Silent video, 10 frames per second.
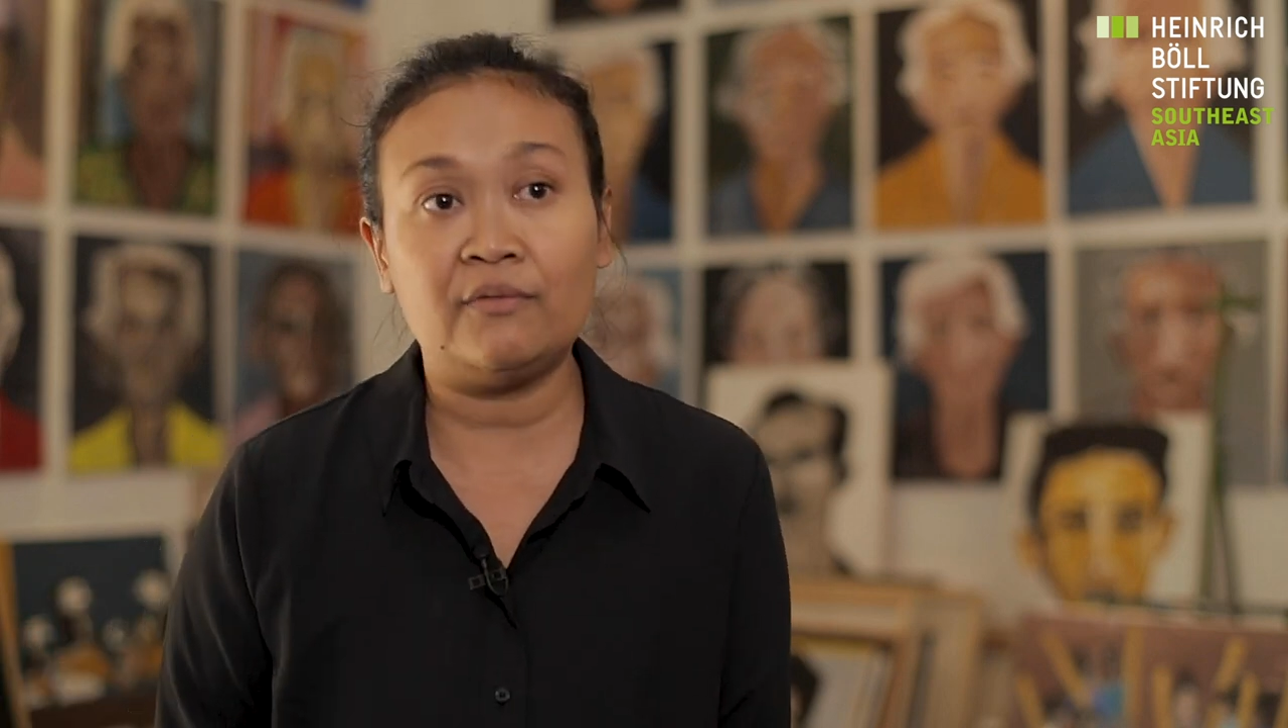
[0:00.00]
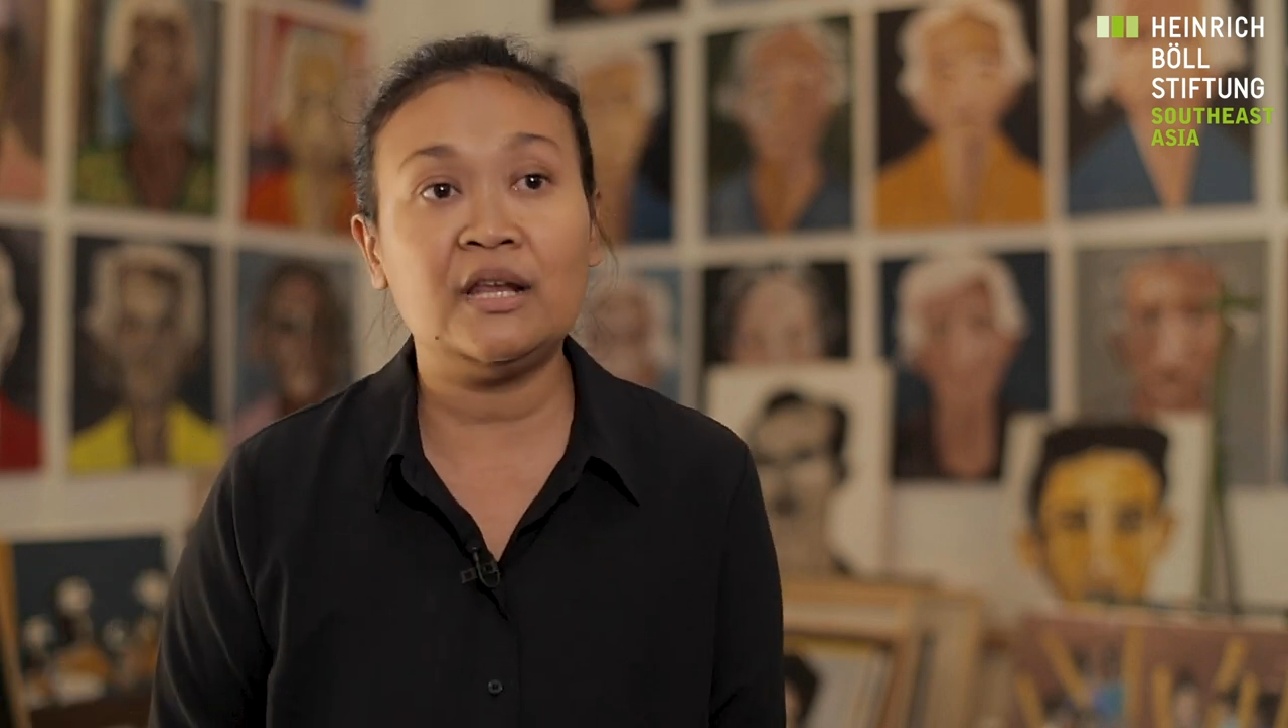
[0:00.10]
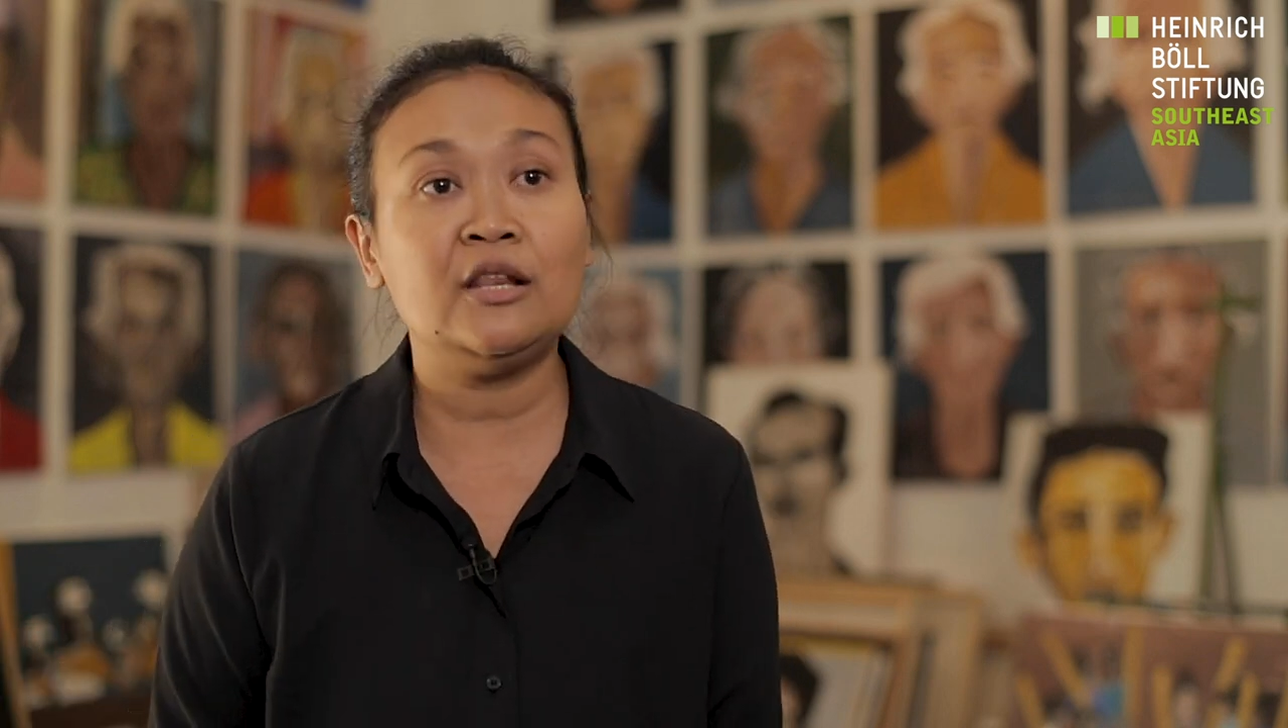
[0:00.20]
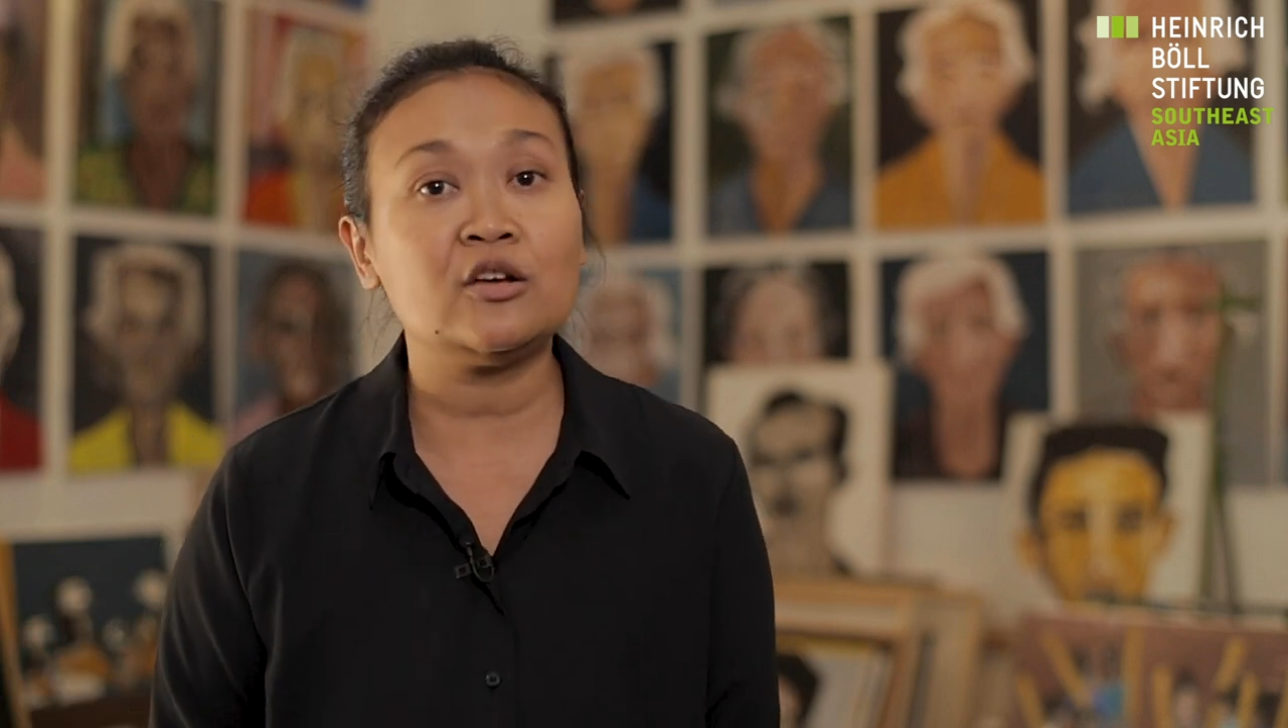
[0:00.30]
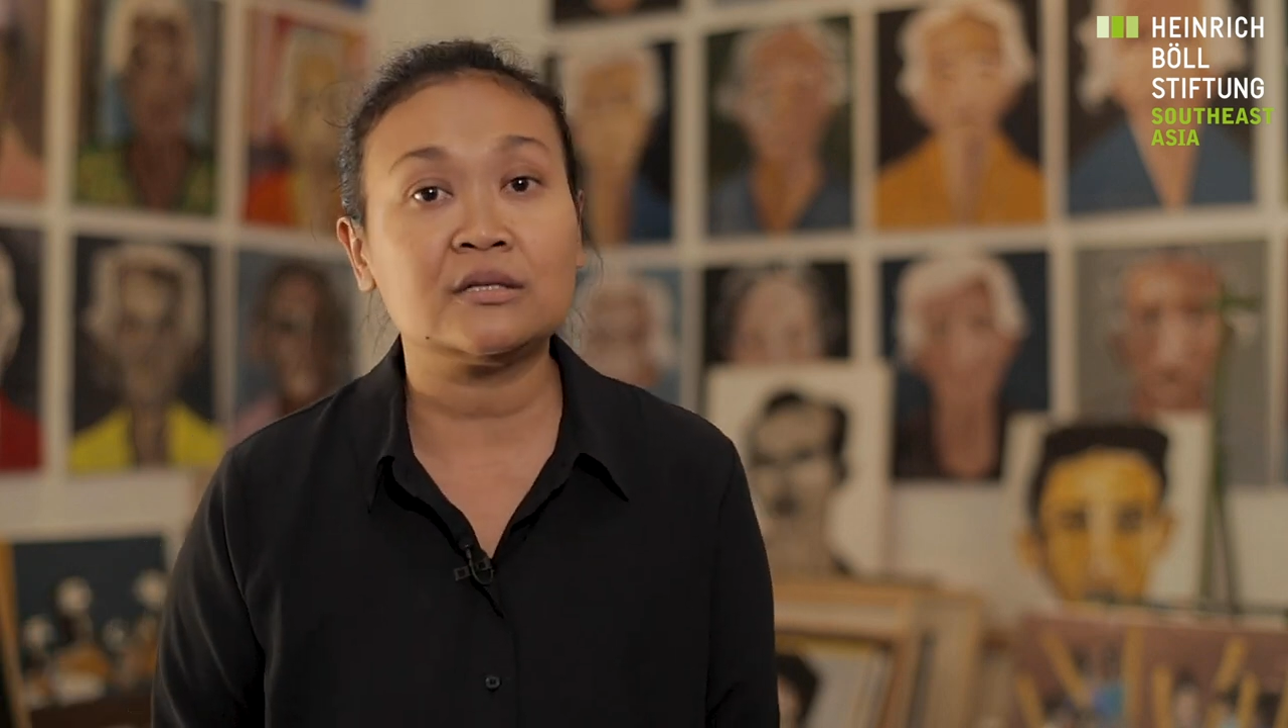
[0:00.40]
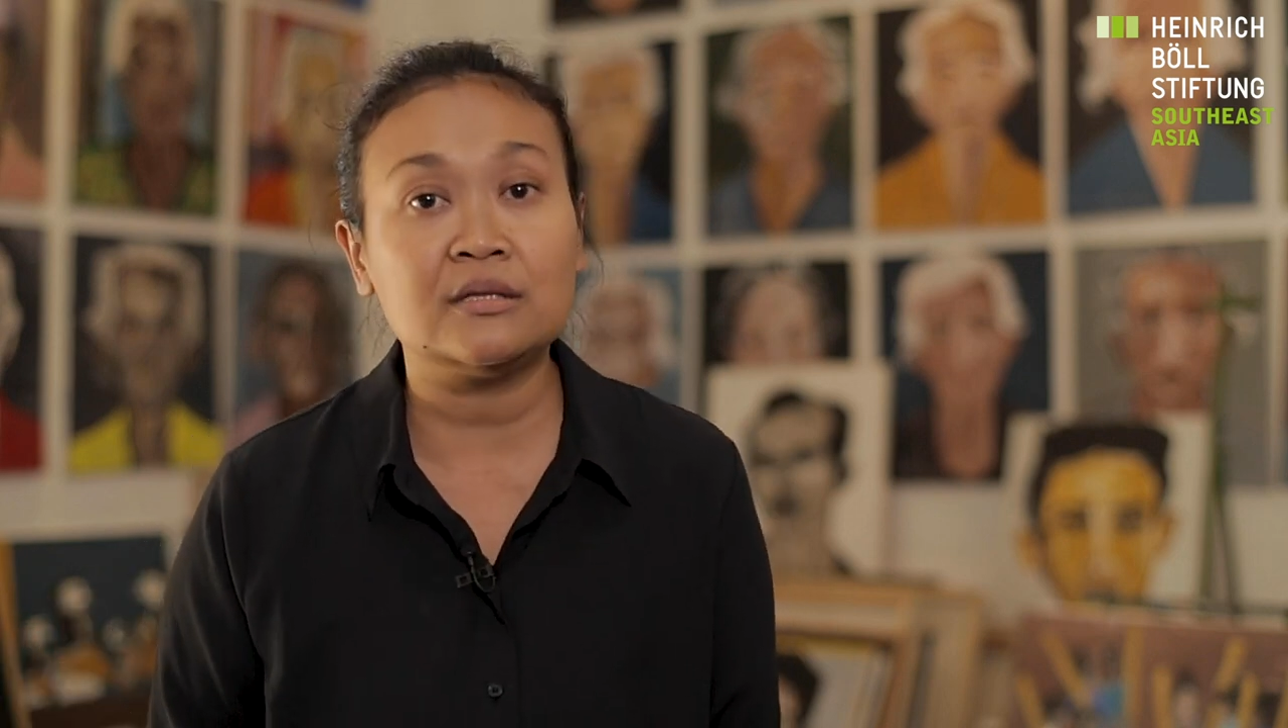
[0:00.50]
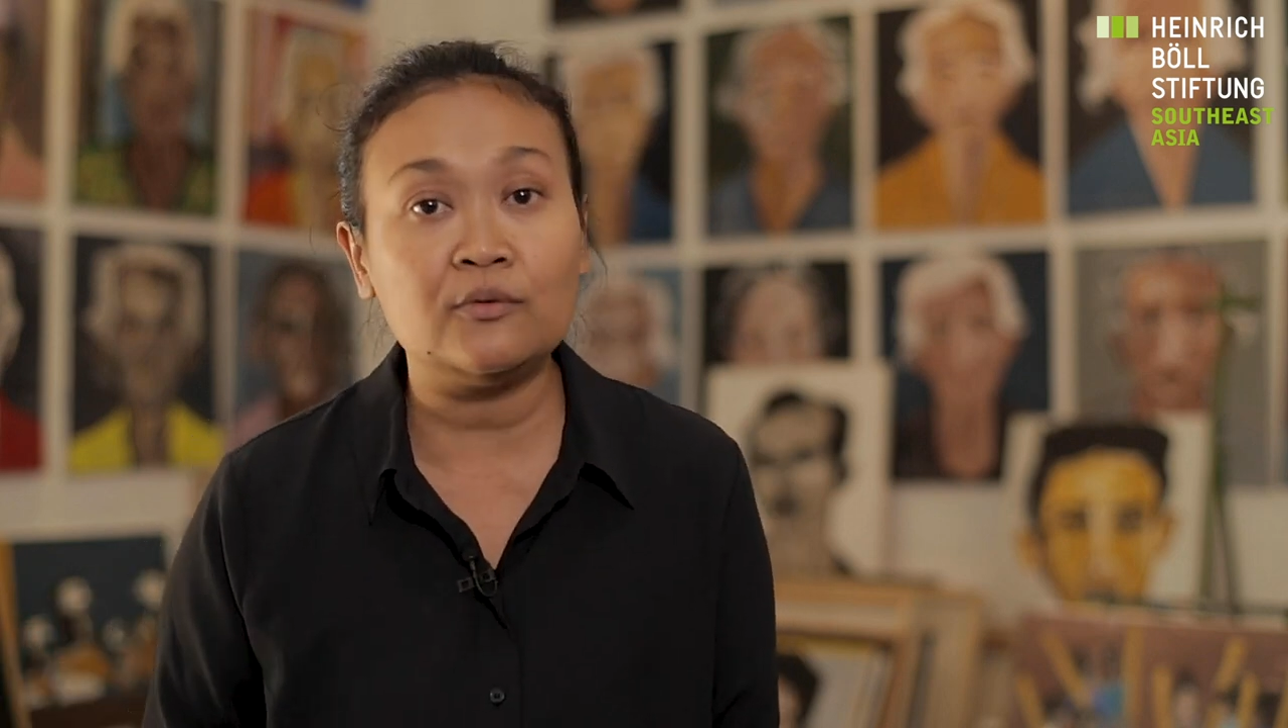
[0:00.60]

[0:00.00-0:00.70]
We will lose